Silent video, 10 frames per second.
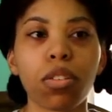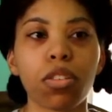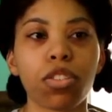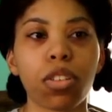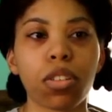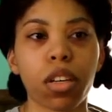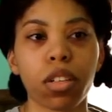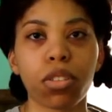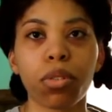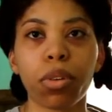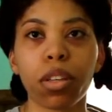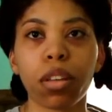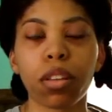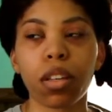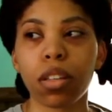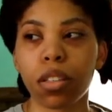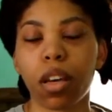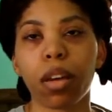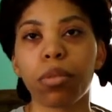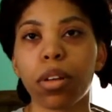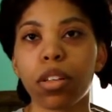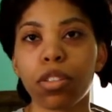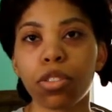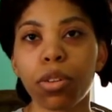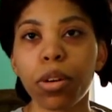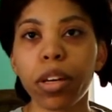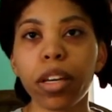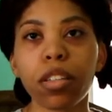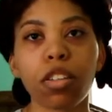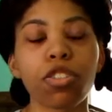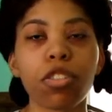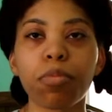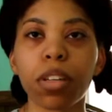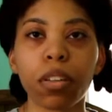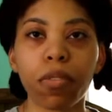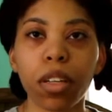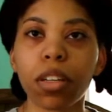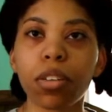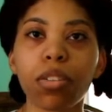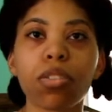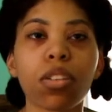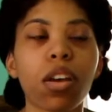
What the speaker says: and just like doing the things that I really enjoy, such as making videos,